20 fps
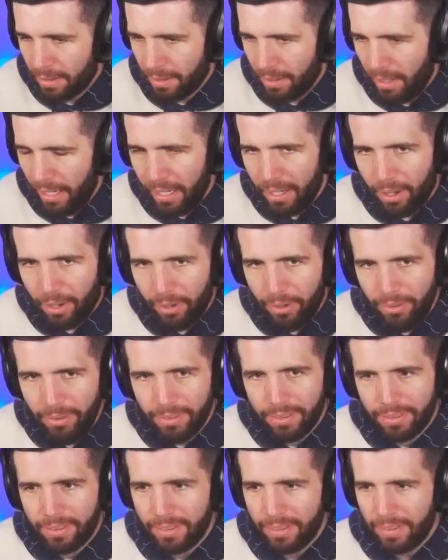
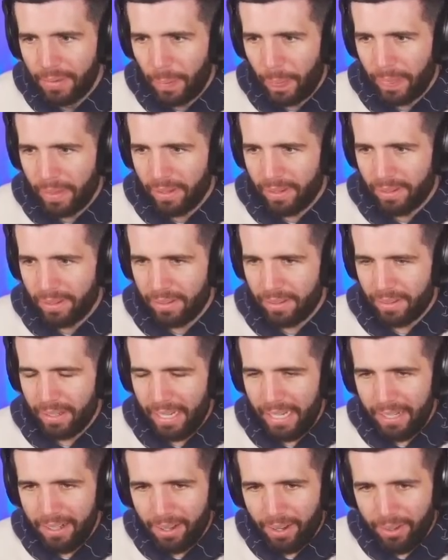Hello?
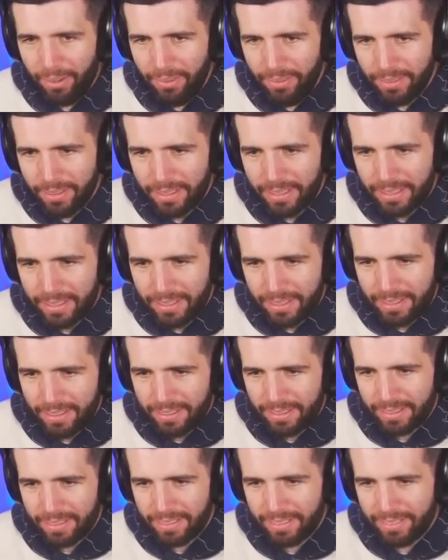Hello?
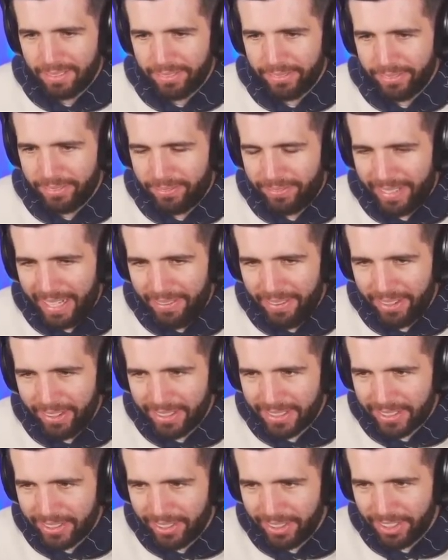Fleming on the
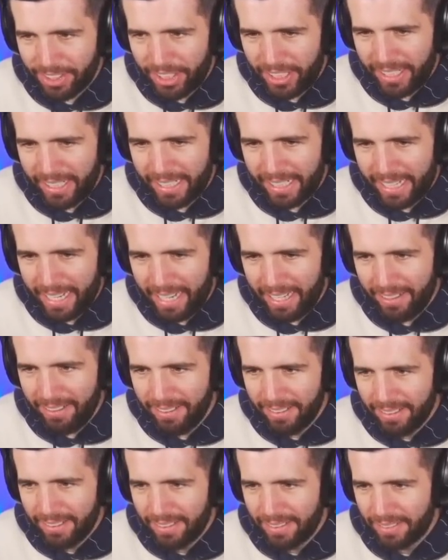score sheet
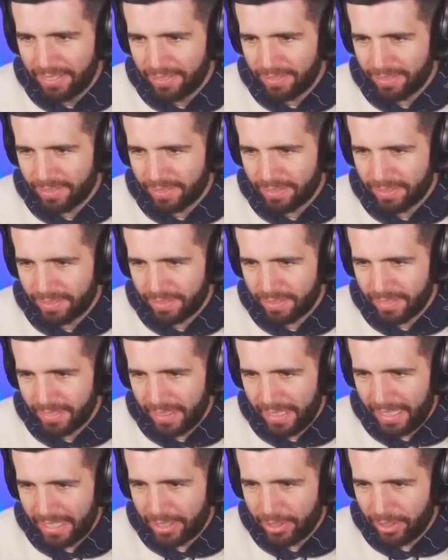again.
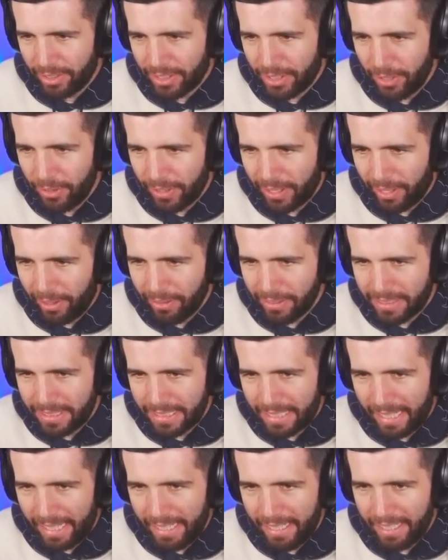He scored two goals
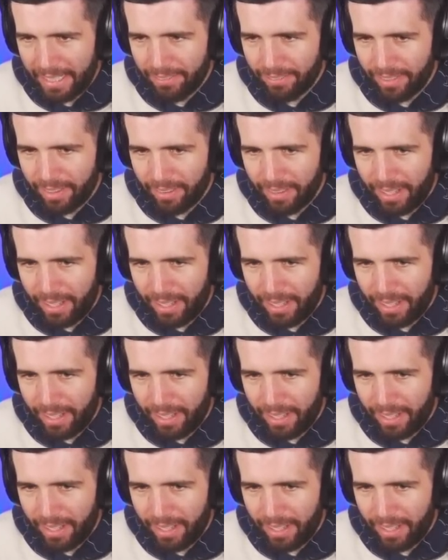today in real